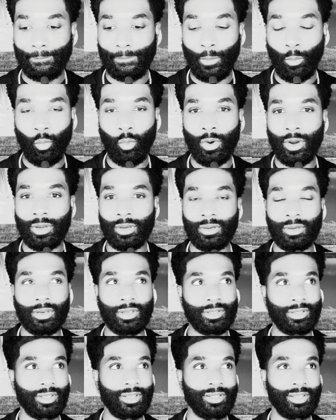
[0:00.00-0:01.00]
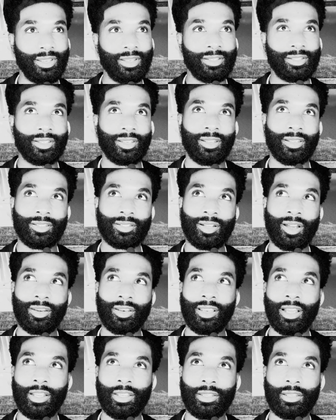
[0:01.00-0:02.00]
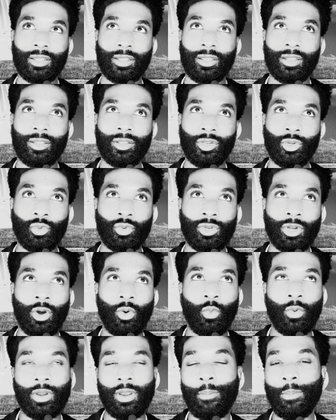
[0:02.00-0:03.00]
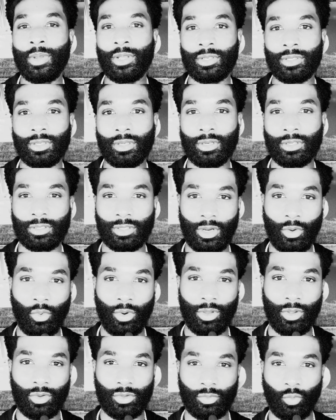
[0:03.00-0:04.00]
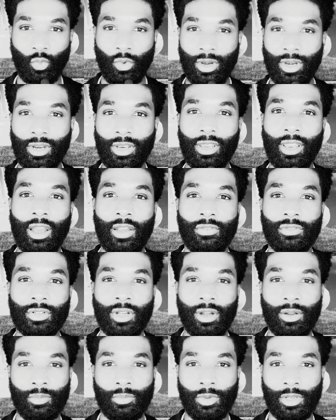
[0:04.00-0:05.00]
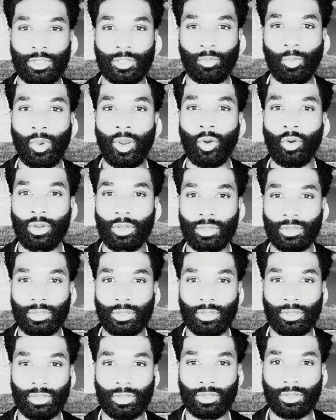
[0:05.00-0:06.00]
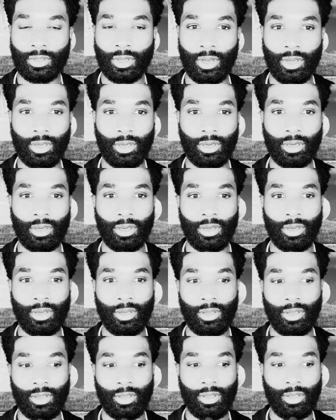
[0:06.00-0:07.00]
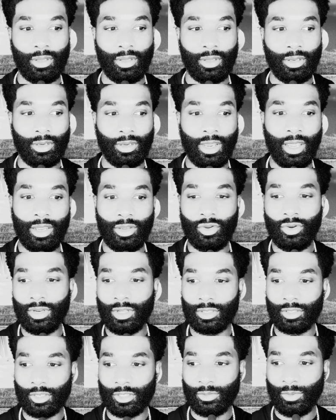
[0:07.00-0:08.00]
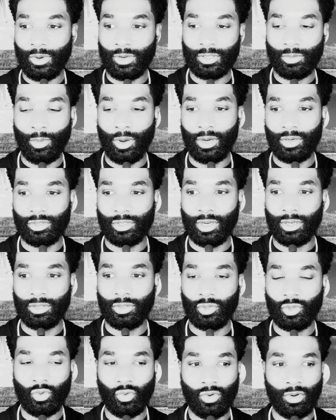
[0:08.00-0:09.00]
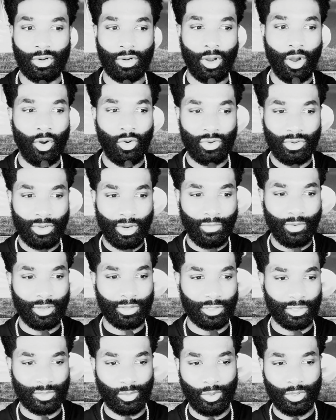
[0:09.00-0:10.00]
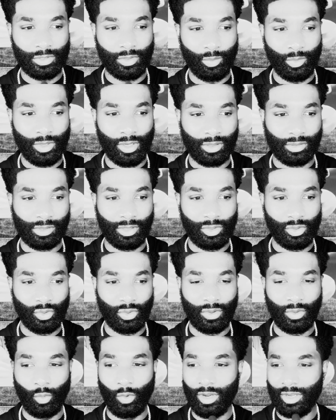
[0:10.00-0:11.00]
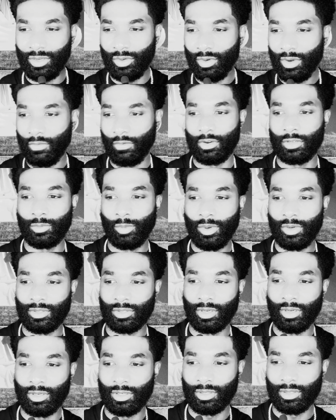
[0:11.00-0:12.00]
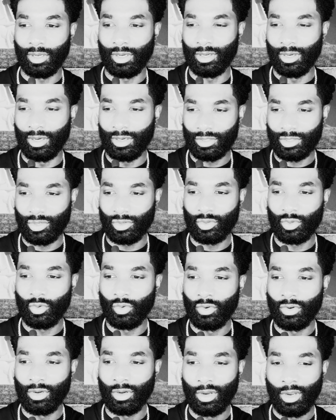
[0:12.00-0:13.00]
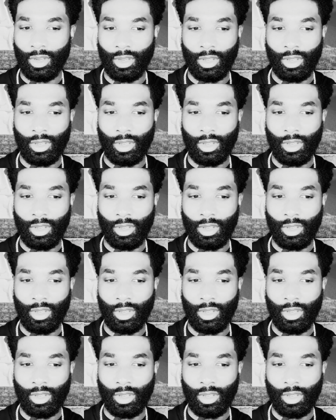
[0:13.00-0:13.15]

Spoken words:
one. It's kind of like you don't want to miss it. It's like one of those one in a lifetime experiences. Like, dang, you didn't get to experience a Michael Jackson tour. Oh, you never got to experience a Beyonce tour. Wait, you never experienced a Usher tour.